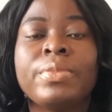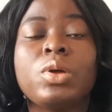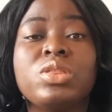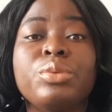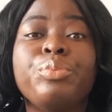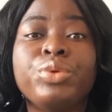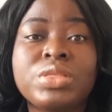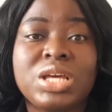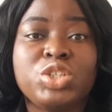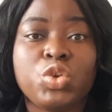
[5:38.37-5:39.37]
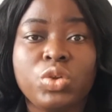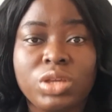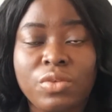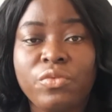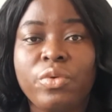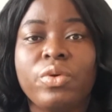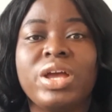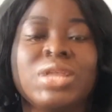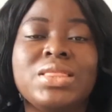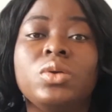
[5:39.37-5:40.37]
or the book that you're looking for,
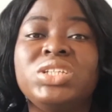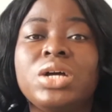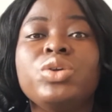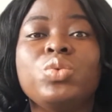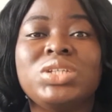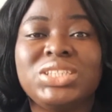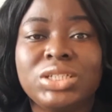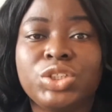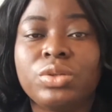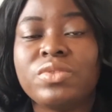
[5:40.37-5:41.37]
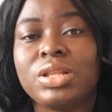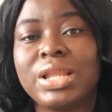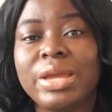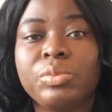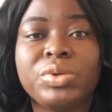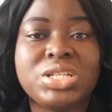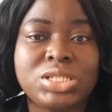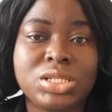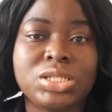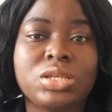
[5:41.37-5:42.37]
and they will tell you what section of the library
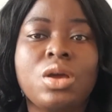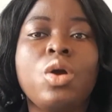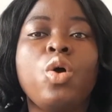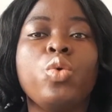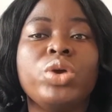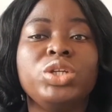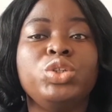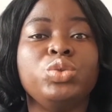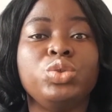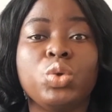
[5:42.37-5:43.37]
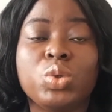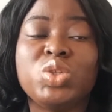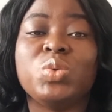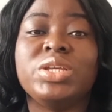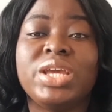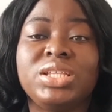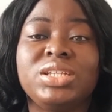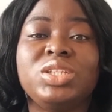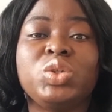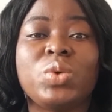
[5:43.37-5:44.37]
it is or where you should go to get
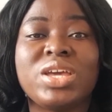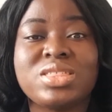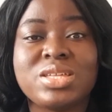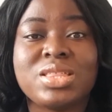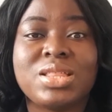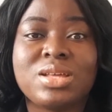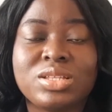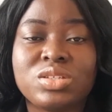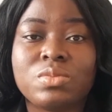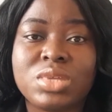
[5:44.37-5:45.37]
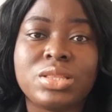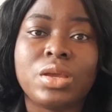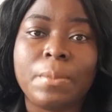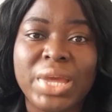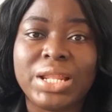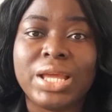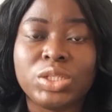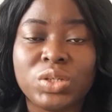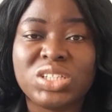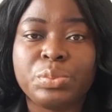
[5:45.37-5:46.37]
it. So I think that that's something that you might like
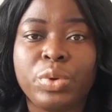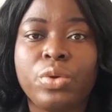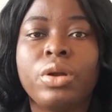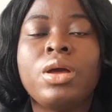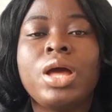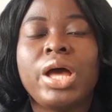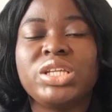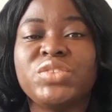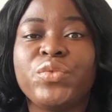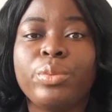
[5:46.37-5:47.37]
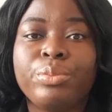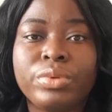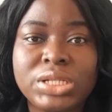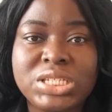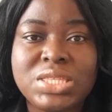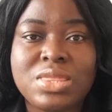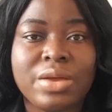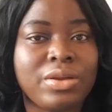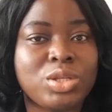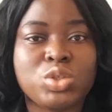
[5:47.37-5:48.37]
to explore. As for books, there
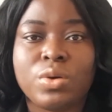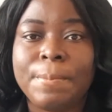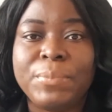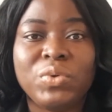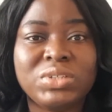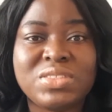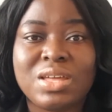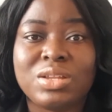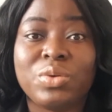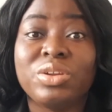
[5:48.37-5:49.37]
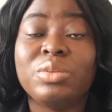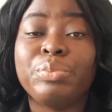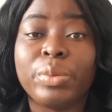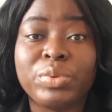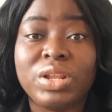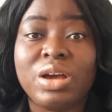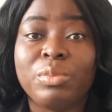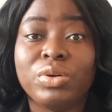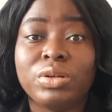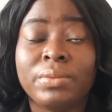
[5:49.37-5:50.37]
are some books that are already popular
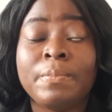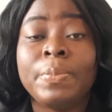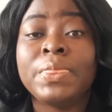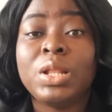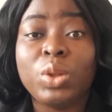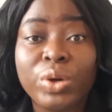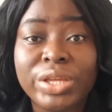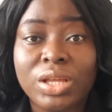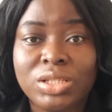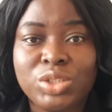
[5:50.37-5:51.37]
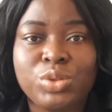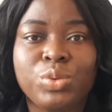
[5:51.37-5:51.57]
among lawyers,